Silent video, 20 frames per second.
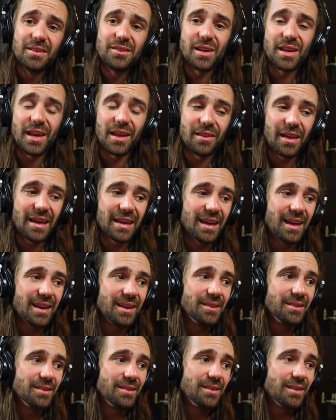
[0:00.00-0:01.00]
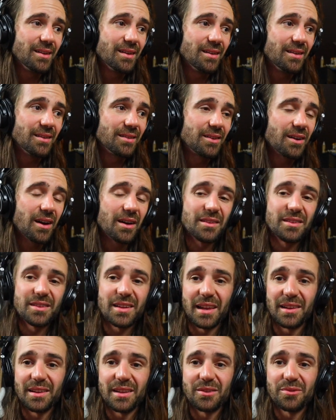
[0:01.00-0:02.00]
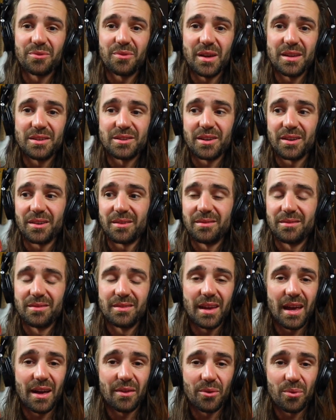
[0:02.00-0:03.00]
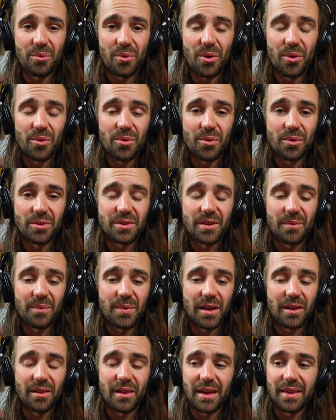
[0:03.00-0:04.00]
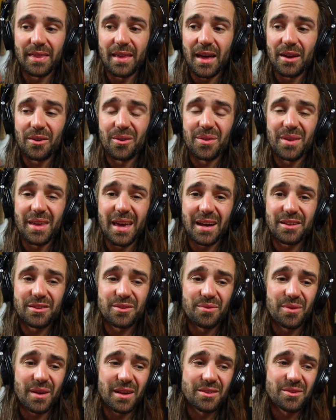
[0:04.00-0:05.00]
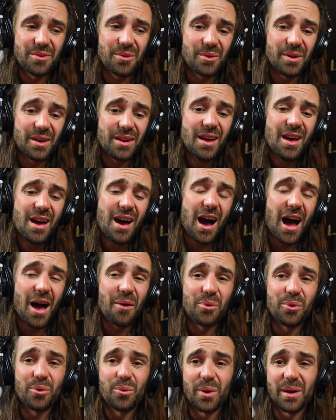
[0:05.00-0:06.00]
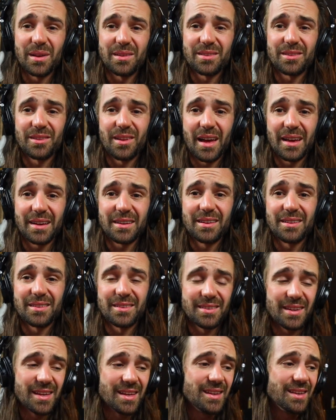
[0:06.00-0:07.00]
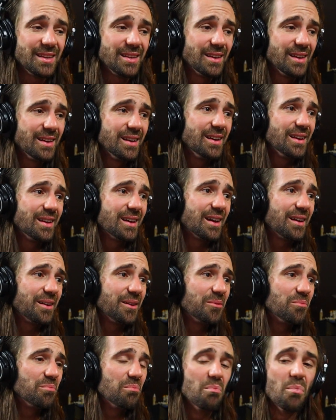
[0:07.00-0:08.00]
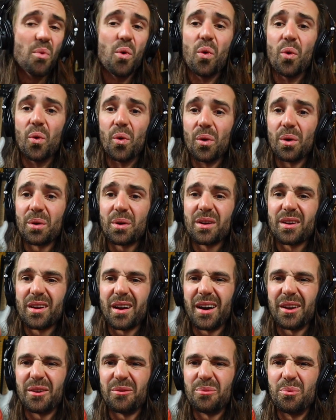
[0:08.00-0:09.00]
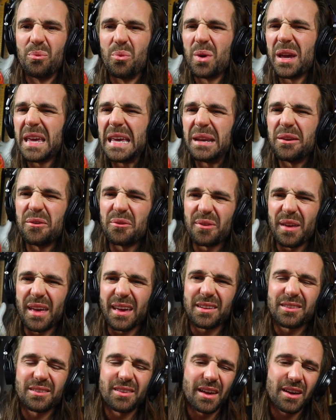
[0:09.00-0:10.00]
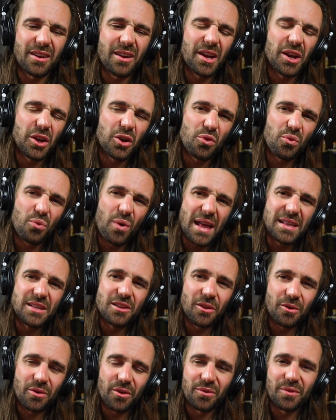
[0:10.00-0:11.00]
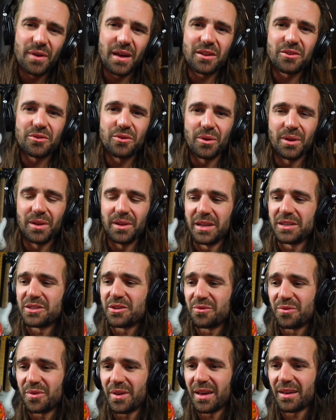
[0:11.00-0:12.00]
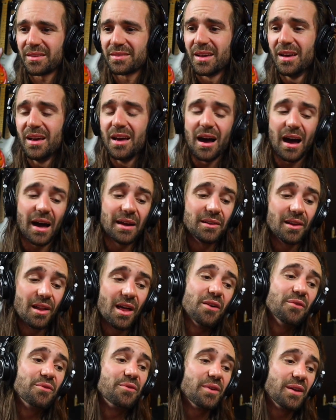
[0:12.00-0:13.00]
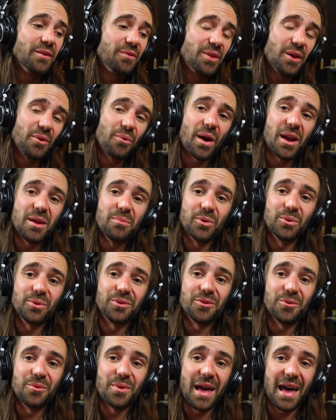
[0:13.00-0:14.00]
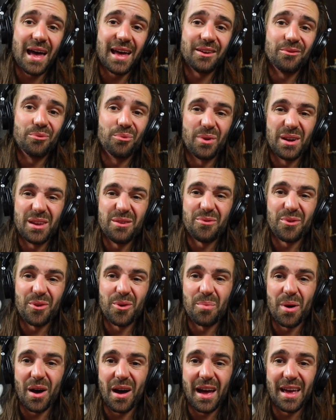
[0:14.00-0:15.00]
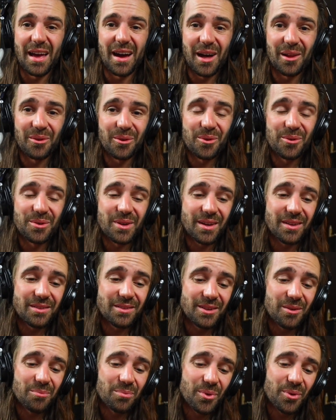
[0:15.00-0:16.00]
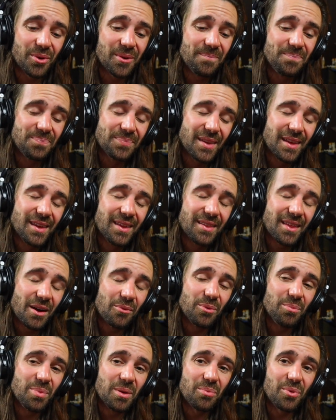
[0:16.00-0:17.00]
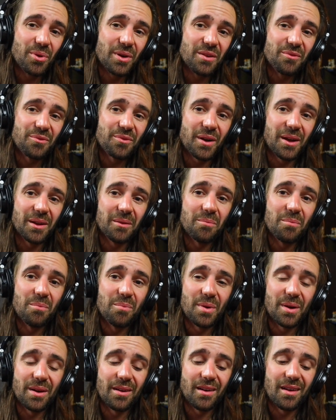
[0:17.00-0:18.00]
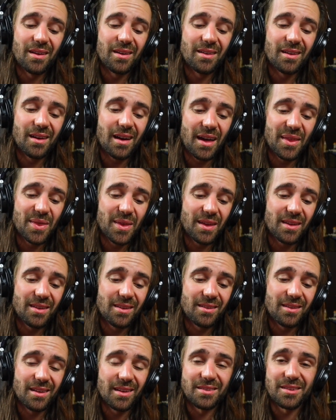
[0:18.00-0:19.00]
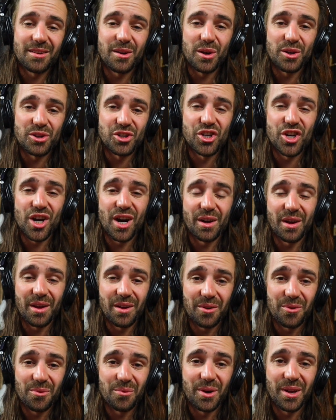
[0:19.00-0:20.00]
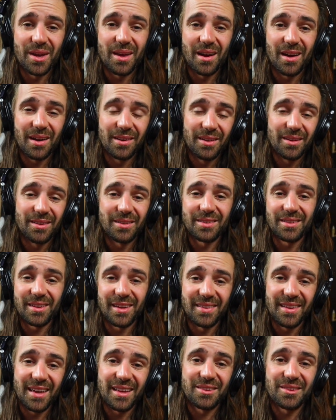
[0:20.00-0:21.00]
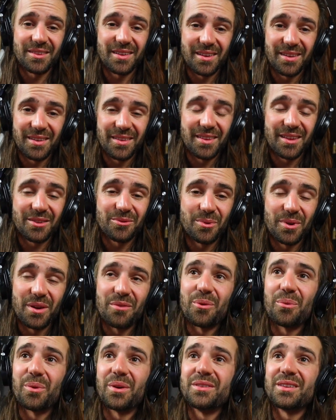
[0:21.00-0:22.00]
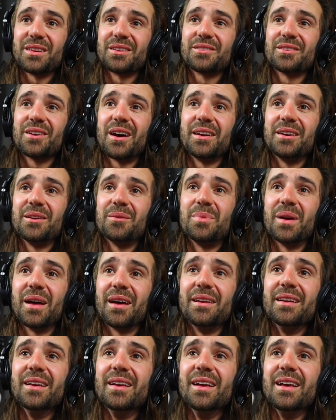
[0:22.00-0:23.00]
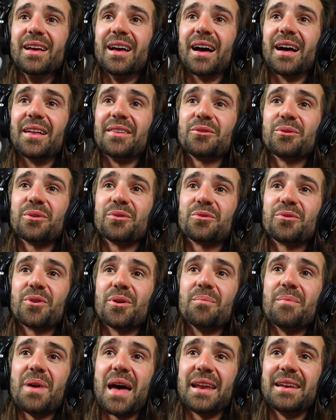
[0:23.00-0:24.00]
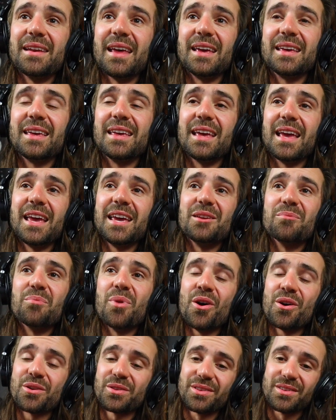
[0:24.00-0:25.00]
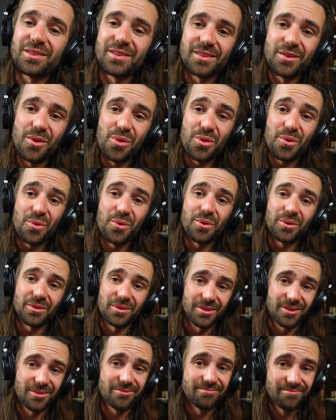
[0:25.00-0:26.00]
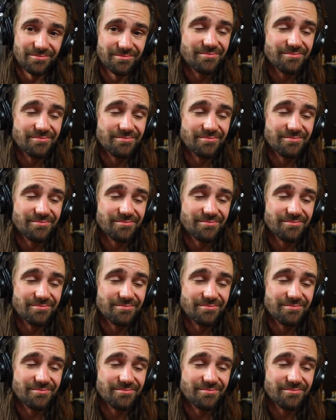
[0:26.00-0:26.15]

to get like a kind of setlist feature down the road or something like that on the Axe-FX 3. I would always like to see more kind of weird effects, like kind of granular effects or glitch effects. I'd love if they're able to add reverb IR loading at some point. That would be pretty fun, but I think it's going to chug regardless, and that's what everyone's excited about. This one's from Matt Nagy. Ian Moss, thoughts?